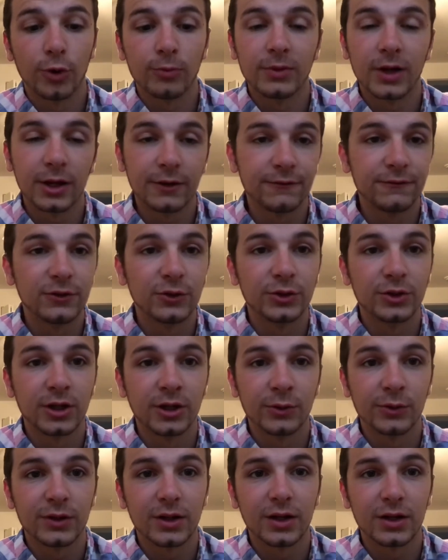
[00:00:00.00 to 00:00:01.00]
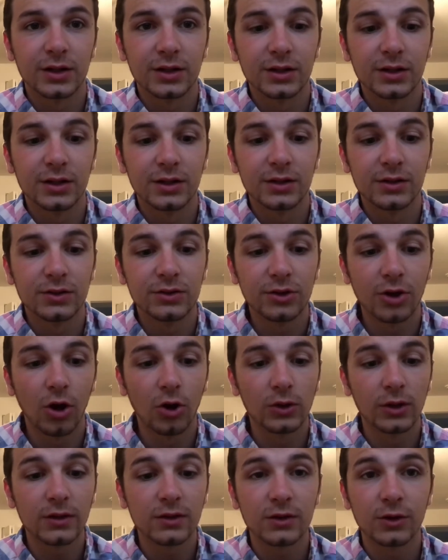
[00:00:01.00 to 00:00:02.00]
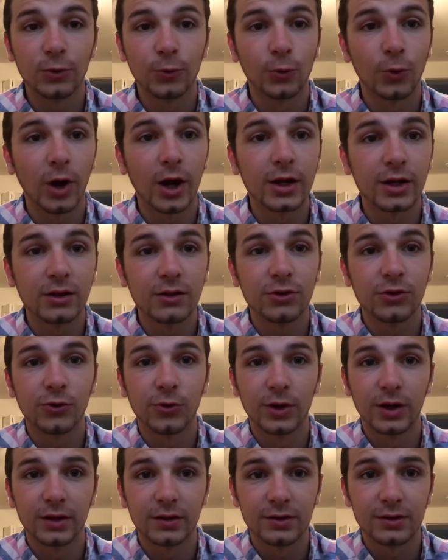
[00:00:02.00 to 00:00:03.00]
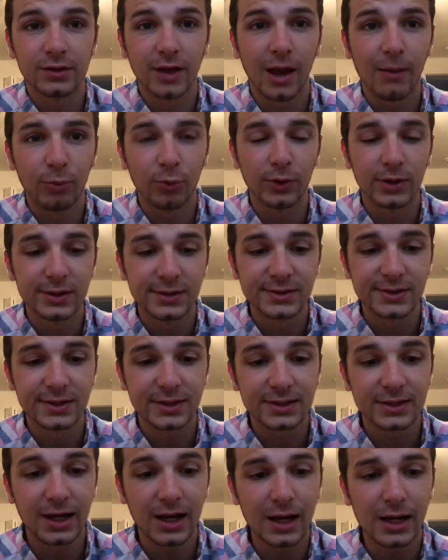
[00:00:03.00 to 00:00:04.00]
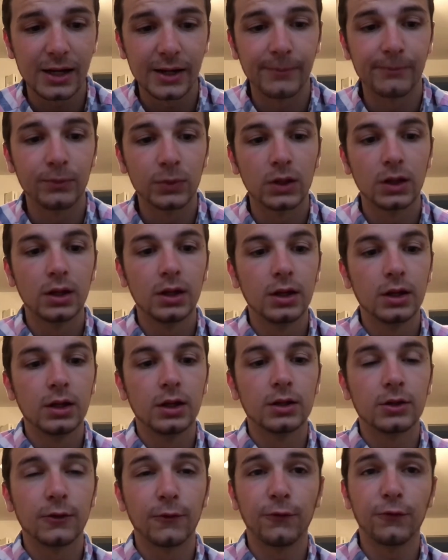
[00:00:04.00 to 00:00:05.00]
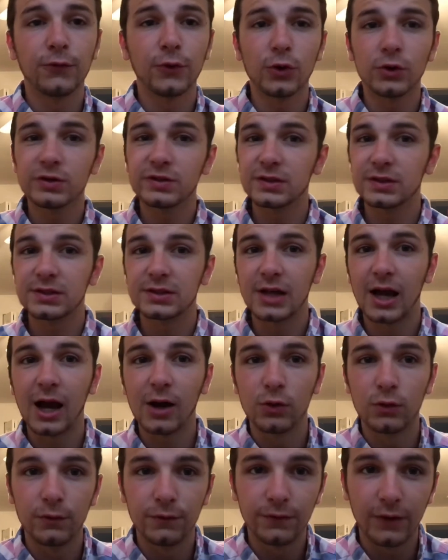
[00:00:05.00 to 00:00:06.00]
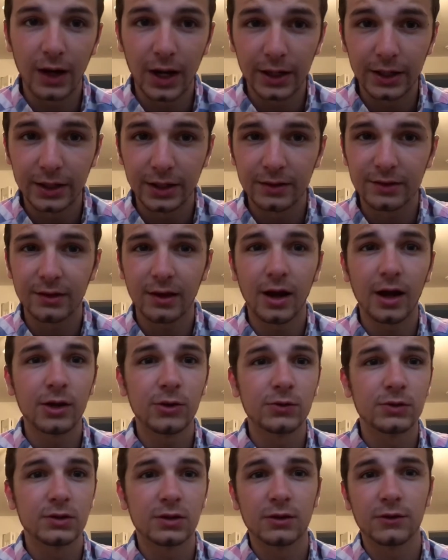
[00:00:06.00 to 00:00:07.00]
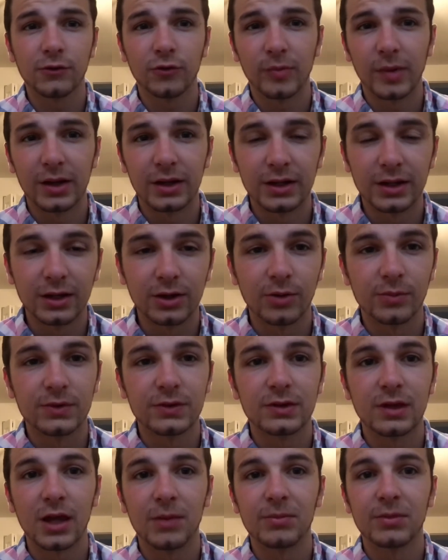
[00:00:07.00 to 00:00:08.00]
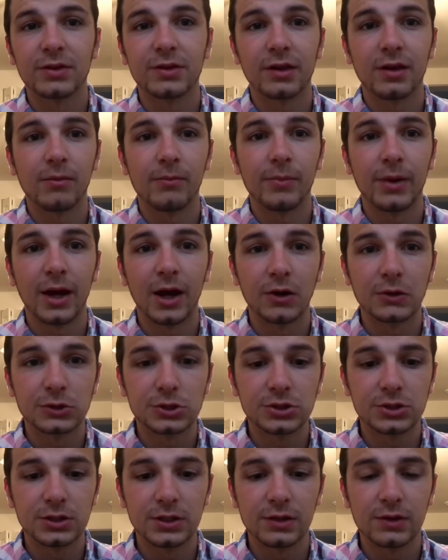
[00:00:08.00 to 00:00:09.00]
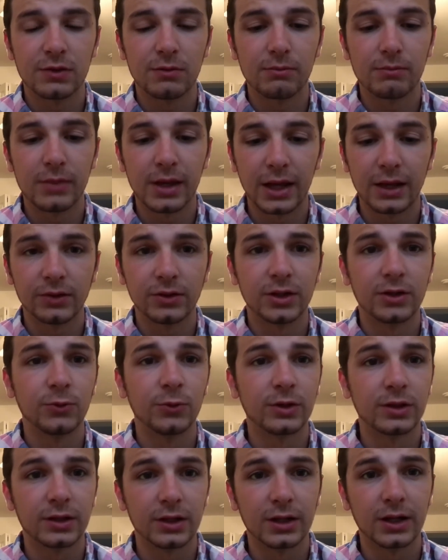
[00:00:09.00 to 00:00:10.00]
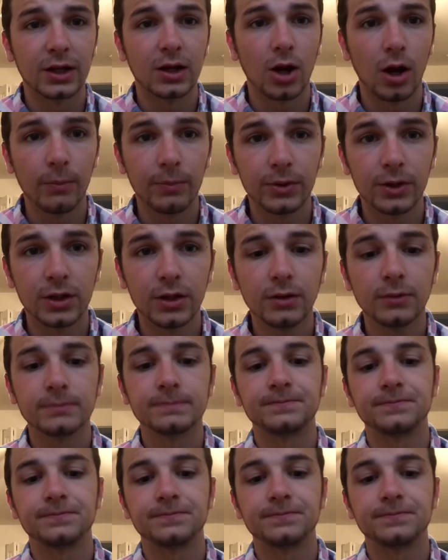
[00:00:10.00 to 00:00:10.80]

I'm not affiliated with any of these, so let's get right into it and stop wasting time. The first is Yahoo Finance. I use this for my income statements and balance sheets mainly within a company.